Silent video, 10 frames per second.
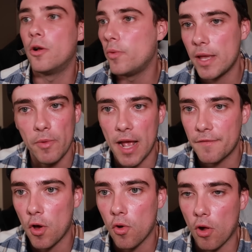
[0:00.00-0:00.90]
know, we have
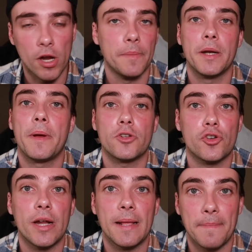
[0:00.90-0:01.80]
the whole argument about
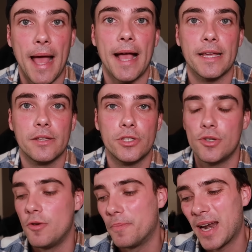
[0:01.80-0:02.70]
trading back
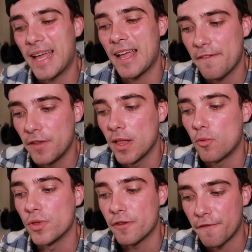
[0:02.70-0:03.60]
too. But I feel
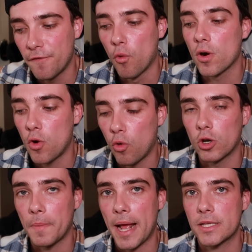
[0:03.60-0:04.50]
like with the 4
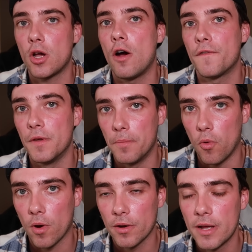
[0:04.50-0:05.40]
quarterbacks off the
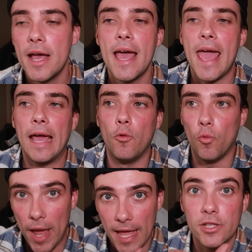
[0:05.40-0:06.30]
board
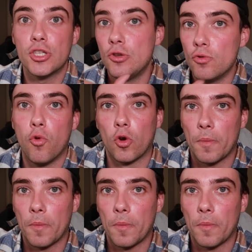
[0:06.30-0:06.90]
and two